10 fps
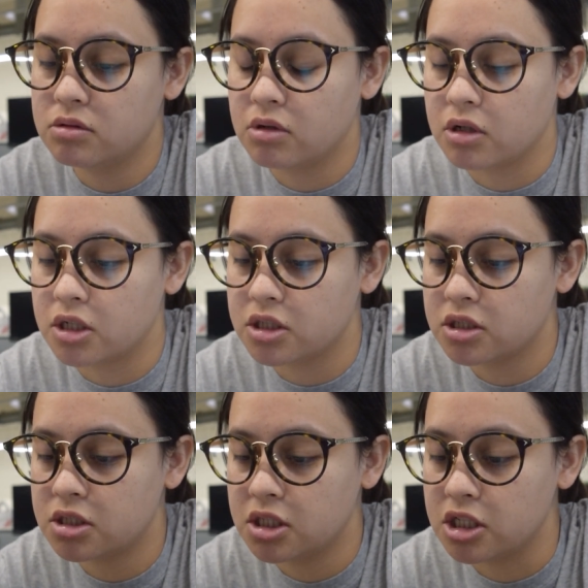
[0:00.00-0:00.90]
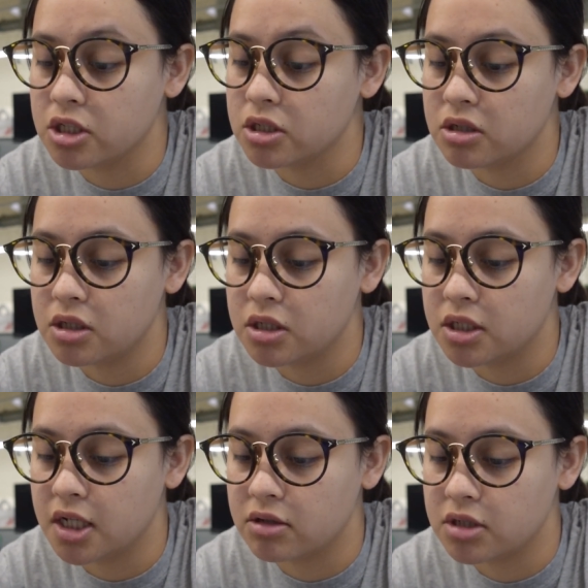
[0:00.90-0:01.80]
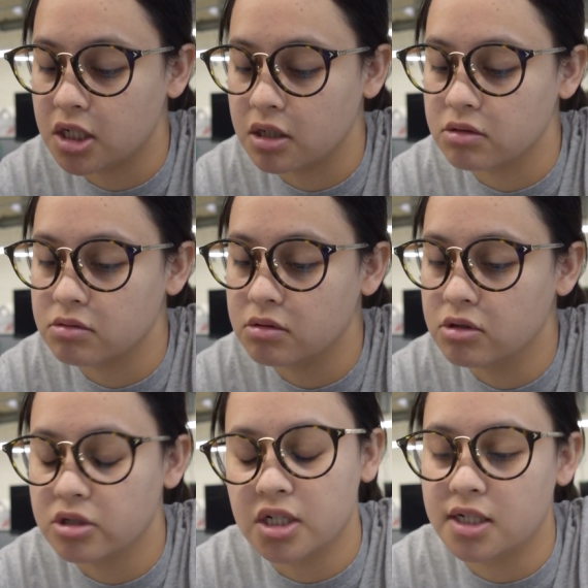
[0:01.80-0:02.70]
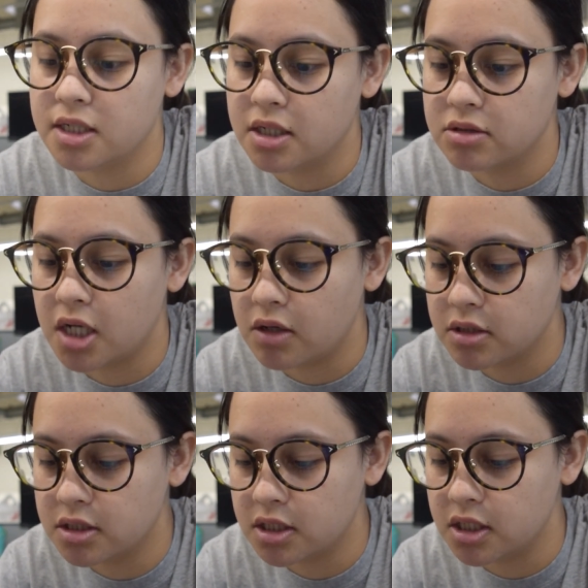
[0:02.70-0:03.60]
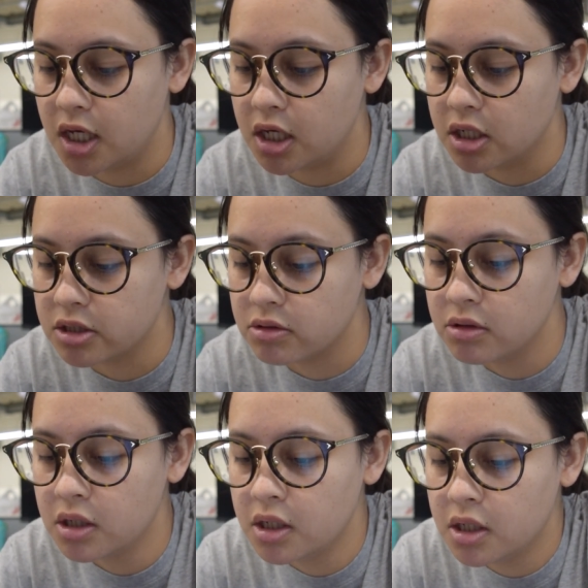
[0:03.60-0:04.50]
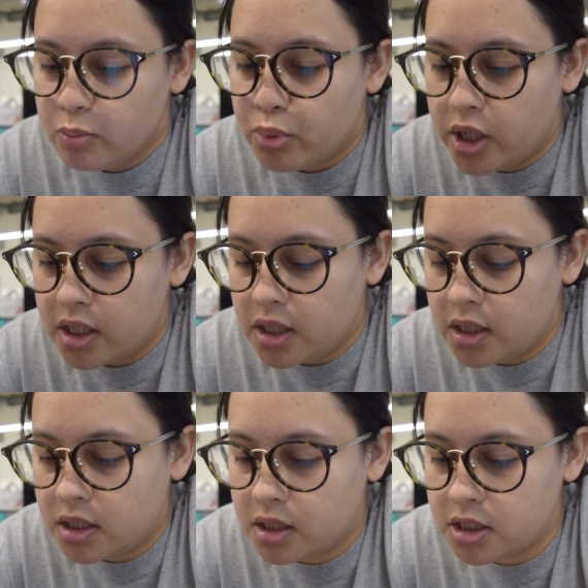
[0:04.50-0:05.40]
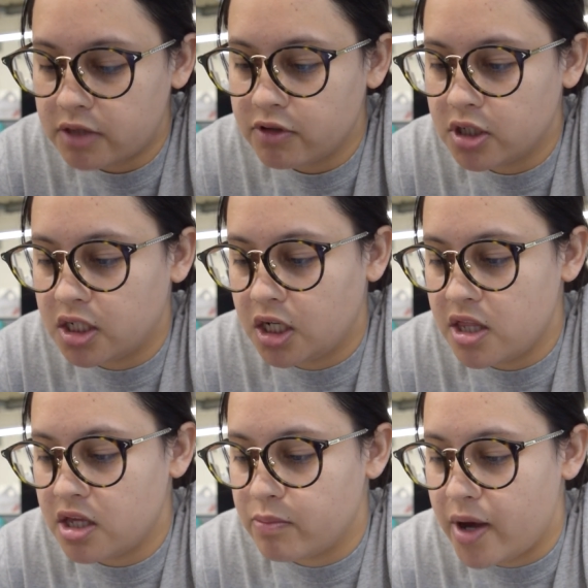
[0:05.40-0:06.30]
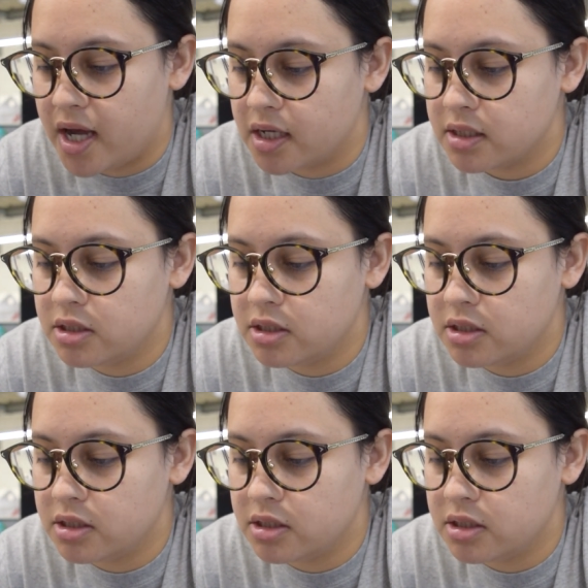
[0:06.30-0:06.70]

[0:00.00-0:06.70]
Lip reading: artists here in downtown, or not in downtown, in San Diego, but never heard anything back,